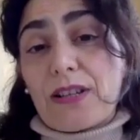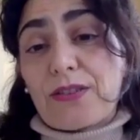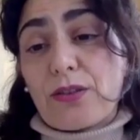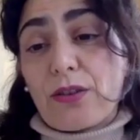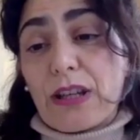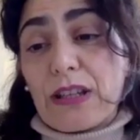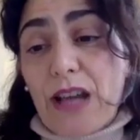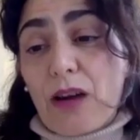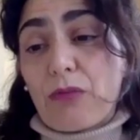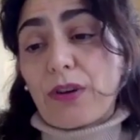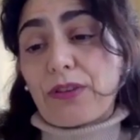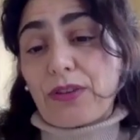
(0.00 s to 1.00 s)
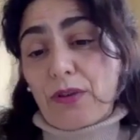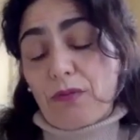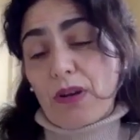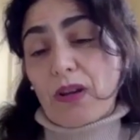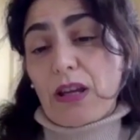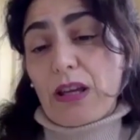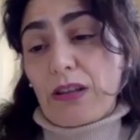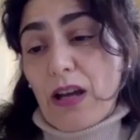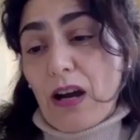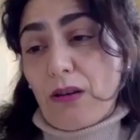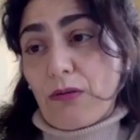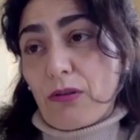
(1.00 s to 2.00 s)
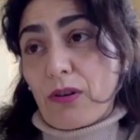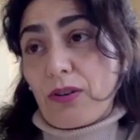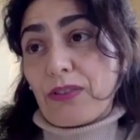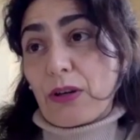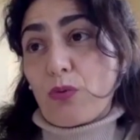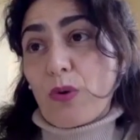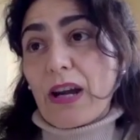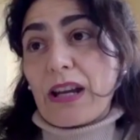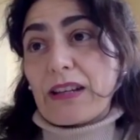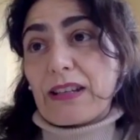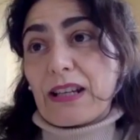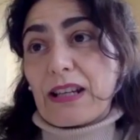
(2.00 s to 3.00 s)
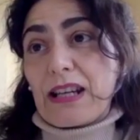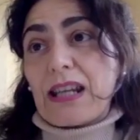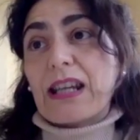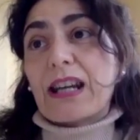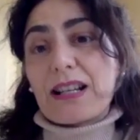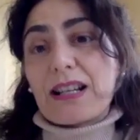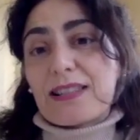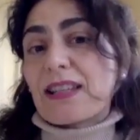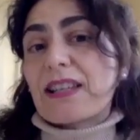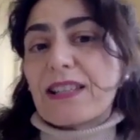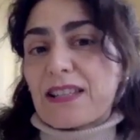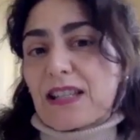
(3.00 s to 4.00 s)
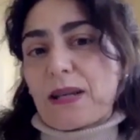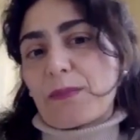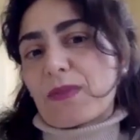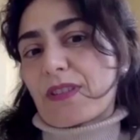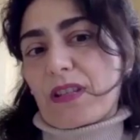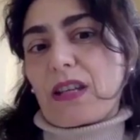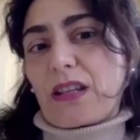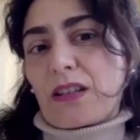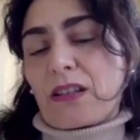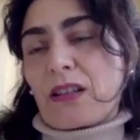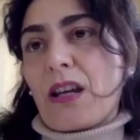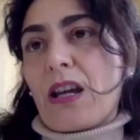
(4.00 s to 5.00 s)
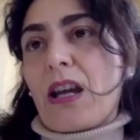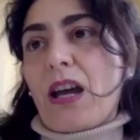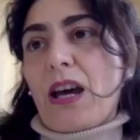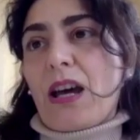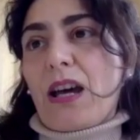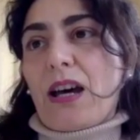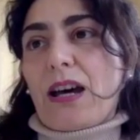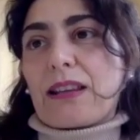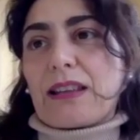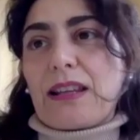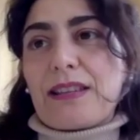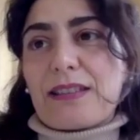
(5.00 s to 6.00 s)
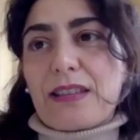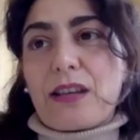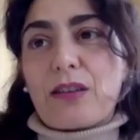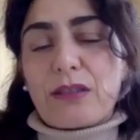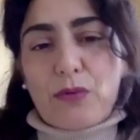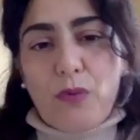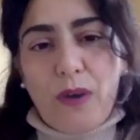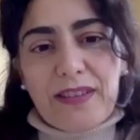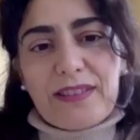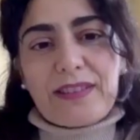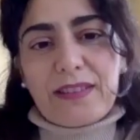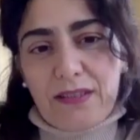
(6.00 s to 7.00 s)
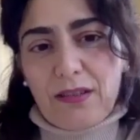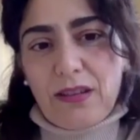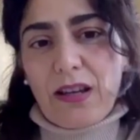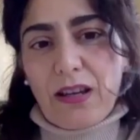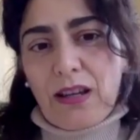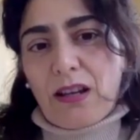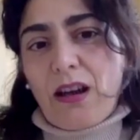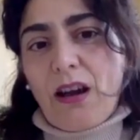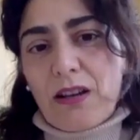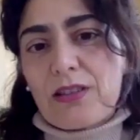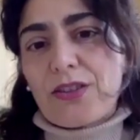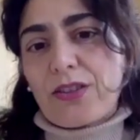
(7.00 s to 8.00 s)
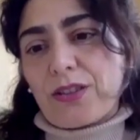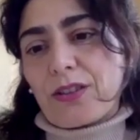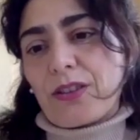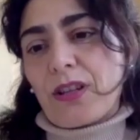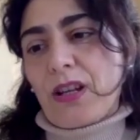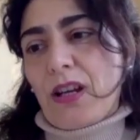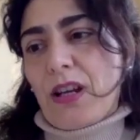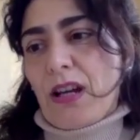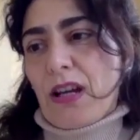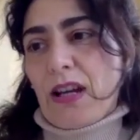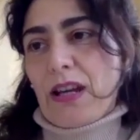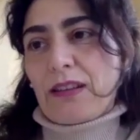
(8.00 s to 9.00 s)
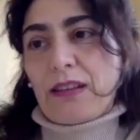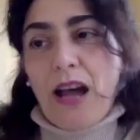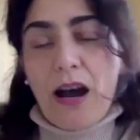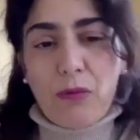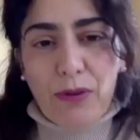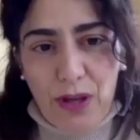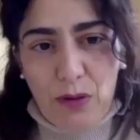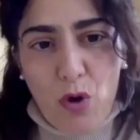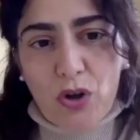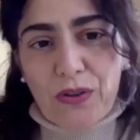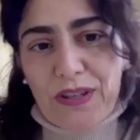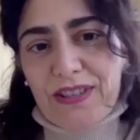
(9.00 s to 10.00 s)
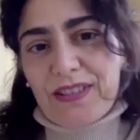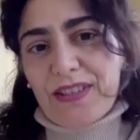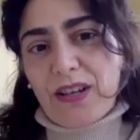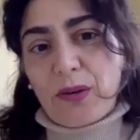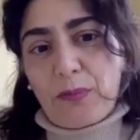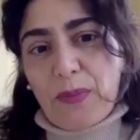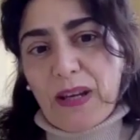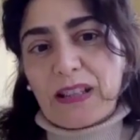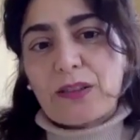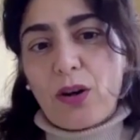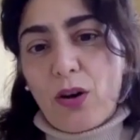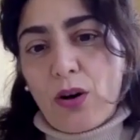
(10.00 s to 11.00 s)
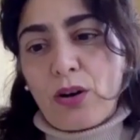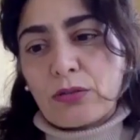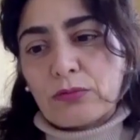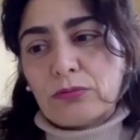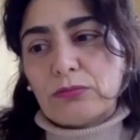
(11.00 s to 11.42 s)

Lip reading: So in our the way the legal systems in, at least in the West culture, and our democracies are built on